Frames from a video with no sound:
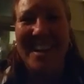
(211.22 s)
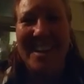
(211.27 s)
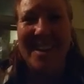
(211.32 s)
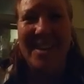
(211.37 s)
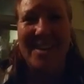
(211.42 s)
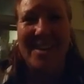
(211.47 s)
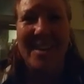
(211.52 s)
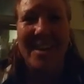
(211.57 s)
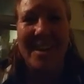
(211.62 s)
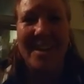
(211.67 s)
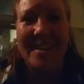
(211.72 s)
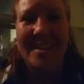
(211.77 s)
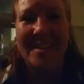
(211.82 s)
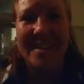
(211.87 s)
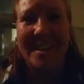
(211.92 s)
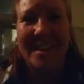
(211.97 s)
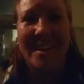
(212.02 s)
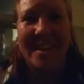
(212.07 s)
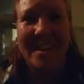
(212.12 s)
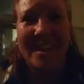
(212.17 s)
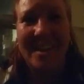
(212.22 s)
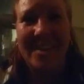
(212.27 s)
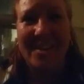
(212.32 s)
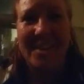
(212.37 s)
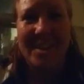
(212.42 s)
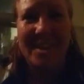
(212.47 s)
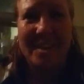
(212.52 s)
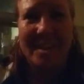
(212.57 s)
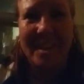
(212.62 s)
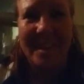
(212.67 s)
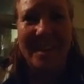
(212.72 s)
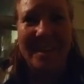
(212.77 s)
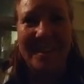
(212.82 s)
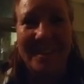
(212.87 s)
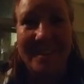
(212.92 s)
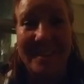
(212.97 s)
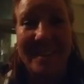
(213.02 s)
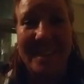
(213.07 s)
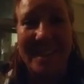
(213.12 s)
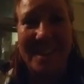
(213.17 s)
You guys have a good night
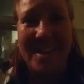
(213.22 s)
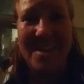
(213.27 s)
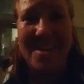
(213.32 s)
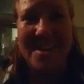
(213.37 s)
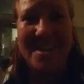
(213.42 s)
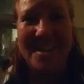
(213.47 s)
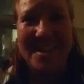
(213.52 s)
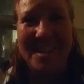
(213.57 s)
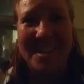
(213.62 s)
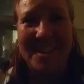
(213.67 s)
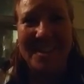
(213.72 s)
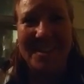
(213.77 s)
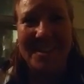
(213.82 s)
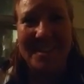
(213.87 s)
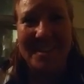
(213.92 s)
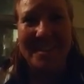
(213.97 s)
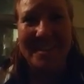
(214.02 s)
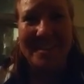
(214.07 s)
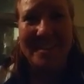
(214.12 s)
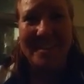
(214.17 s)
and take care of yourselves.